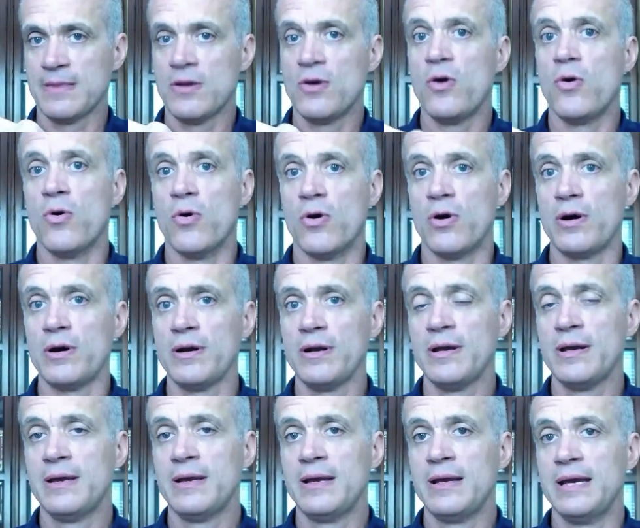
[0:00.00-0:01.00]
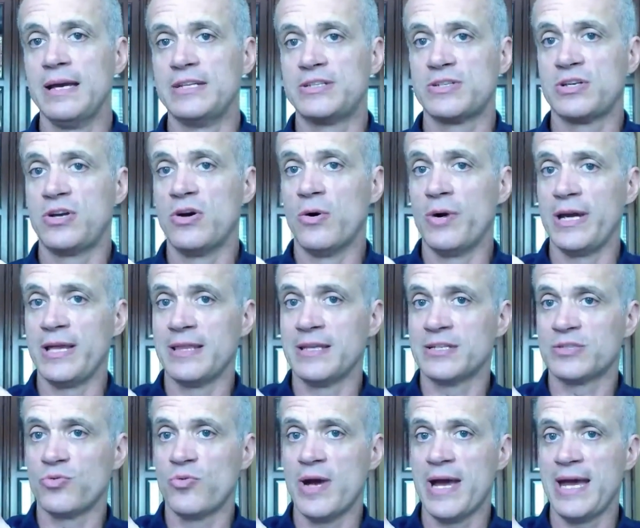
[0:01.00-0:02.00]
Or it's going
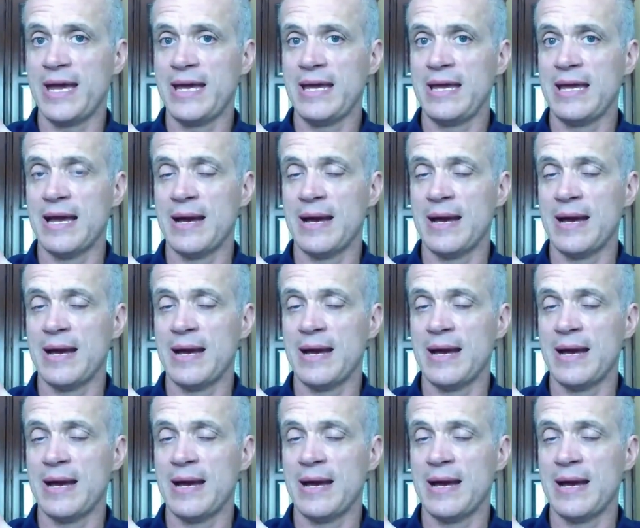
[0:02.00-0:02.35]
this way.